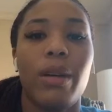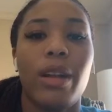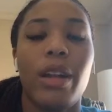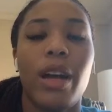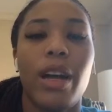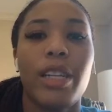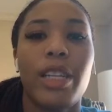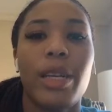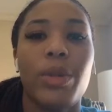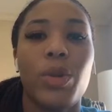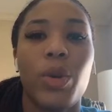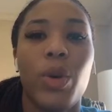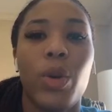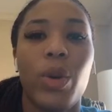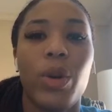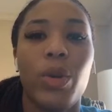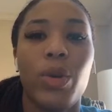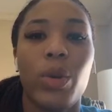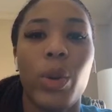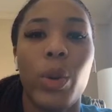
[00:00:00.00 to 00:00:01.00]
lot of teams are
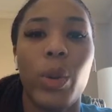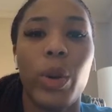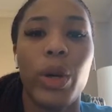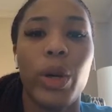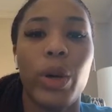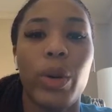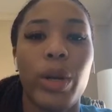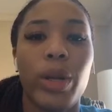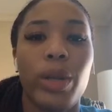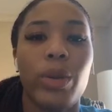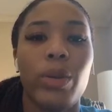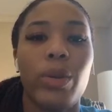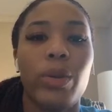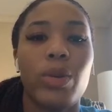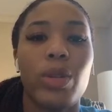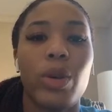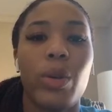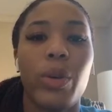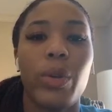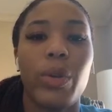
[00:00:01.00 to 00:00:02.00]
going through what we're going through,
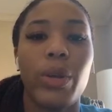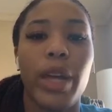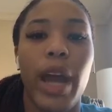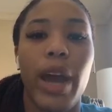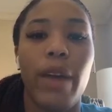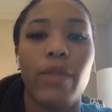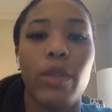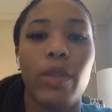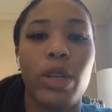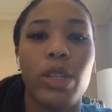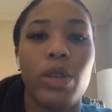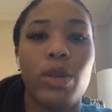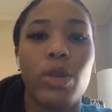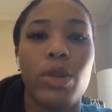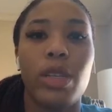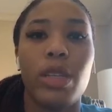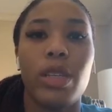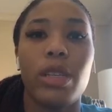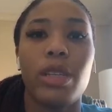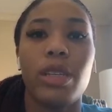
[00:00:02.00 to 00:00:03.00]
so we really have no
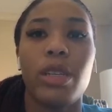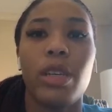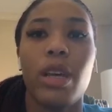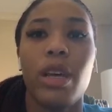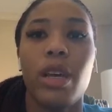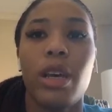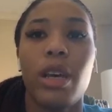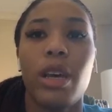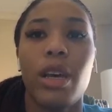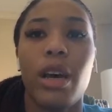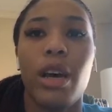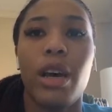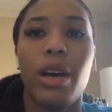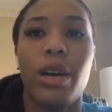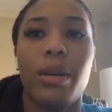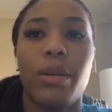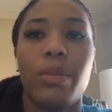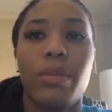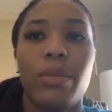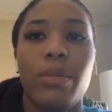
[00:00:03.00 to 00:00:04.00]
excuses
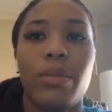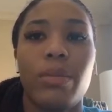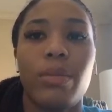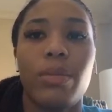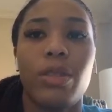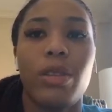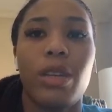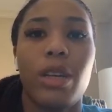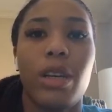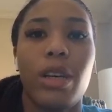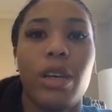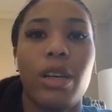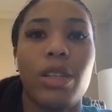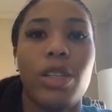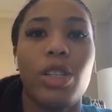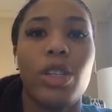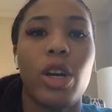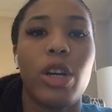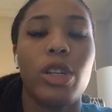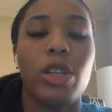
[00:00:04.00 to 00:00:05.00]
to
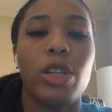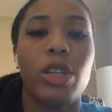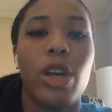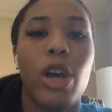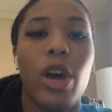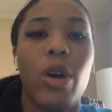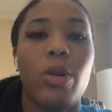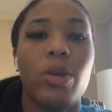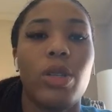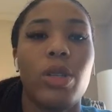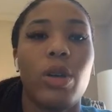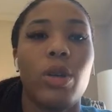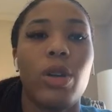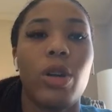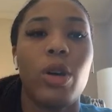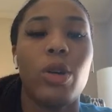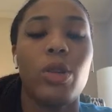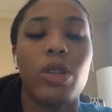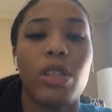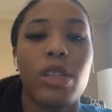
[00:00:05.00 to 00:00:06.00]
start slow. So the
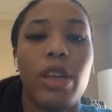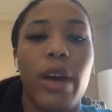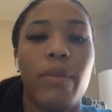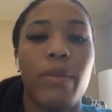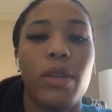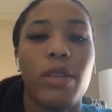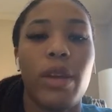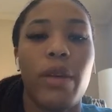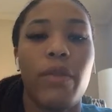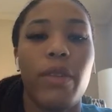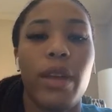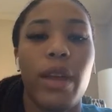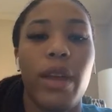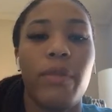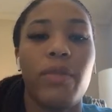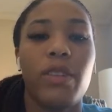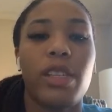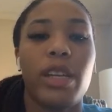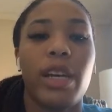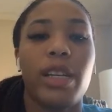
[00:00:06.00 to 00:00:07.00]
coaches have most definitely
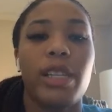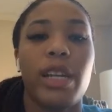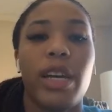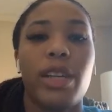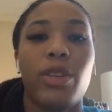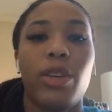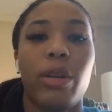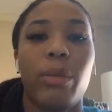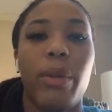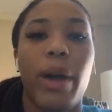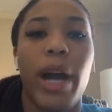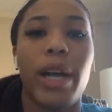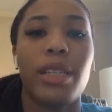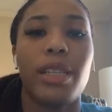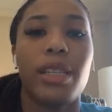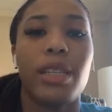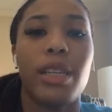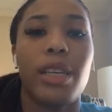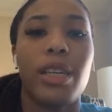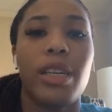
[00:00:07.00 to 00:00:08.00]
emphasized that during
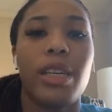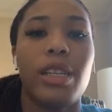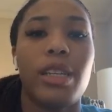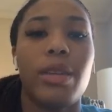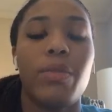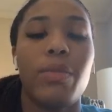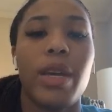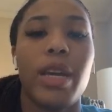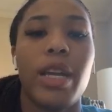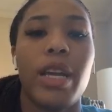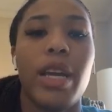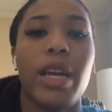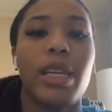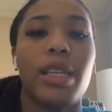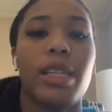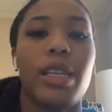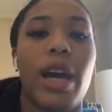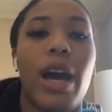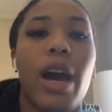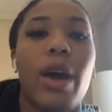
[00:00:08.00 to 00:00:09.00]
practices and
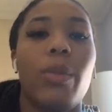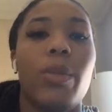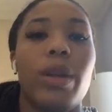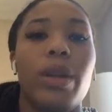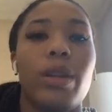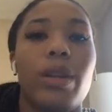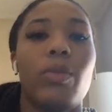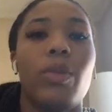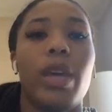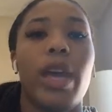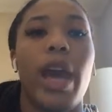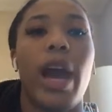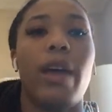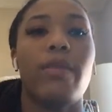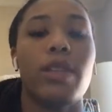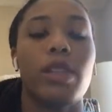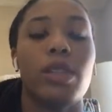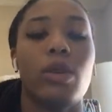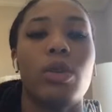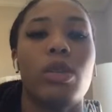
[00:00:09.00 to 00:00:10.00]
meetings, that we can't have
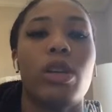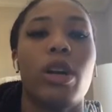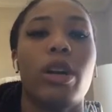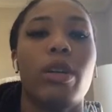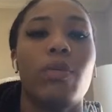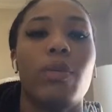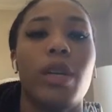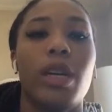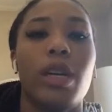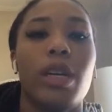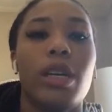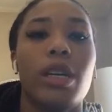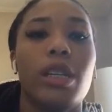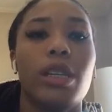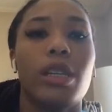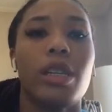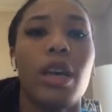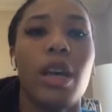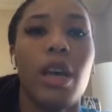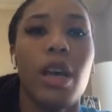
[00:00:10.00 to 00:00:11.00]
a slow start,
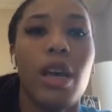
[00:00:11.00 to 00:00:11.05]
because